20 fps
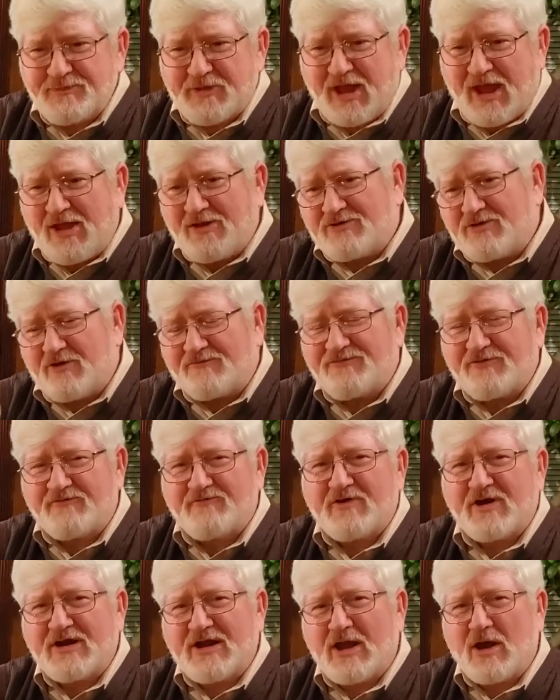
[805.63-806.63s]
don't know if they're
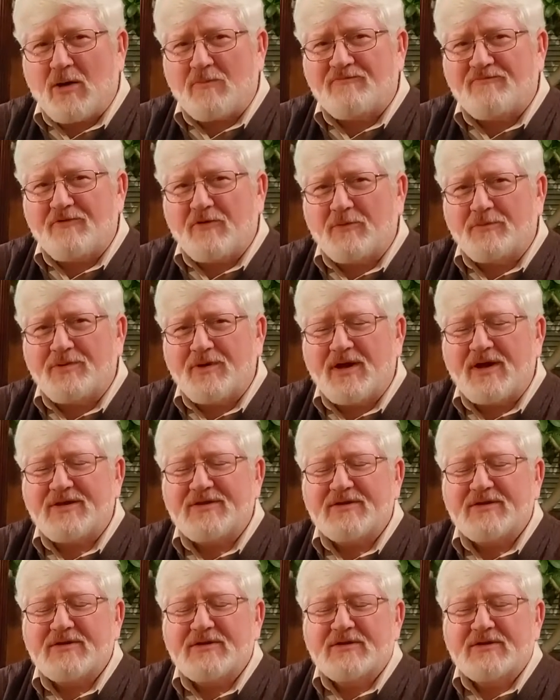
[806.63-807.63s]
very helpful,
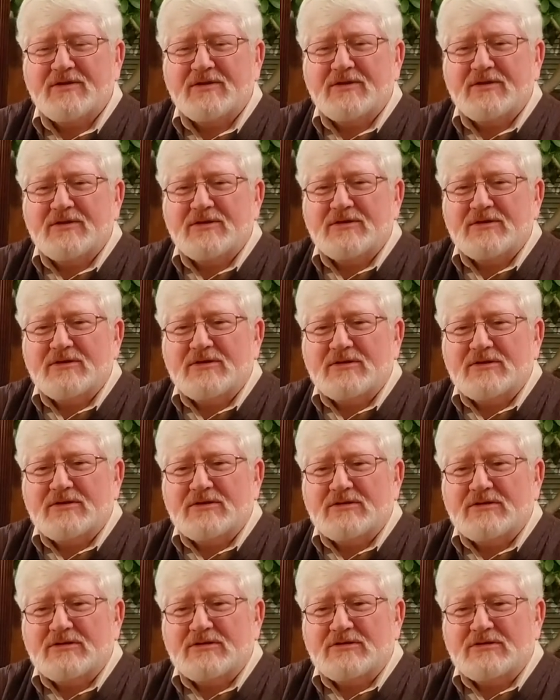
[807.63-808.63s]
but
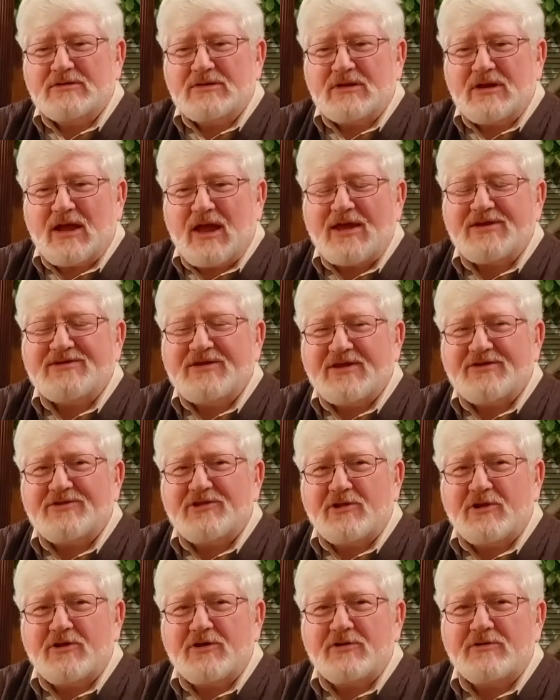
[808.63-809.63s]
I did
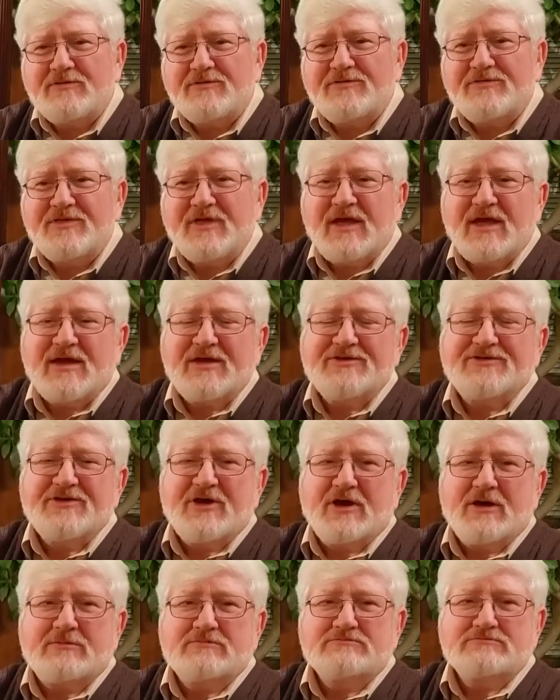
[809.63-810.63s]
learn that
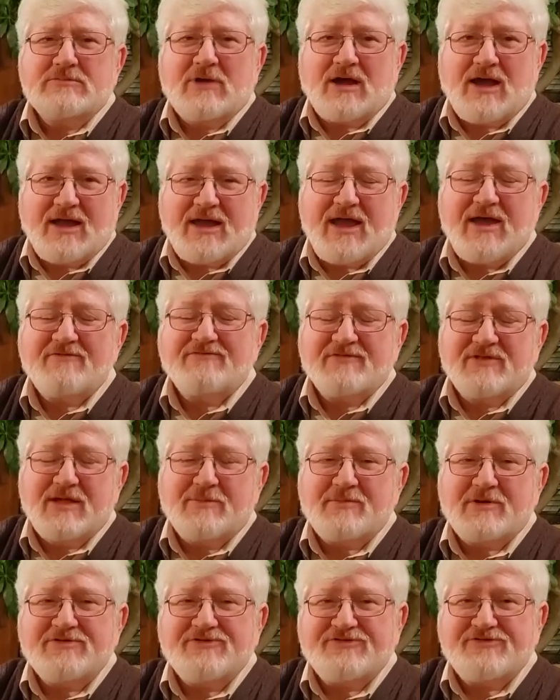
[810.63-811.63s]
I have
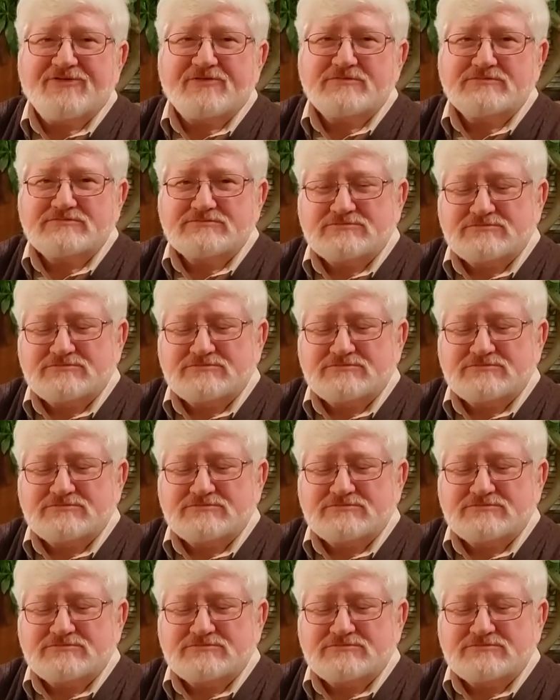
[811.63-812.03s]
limits.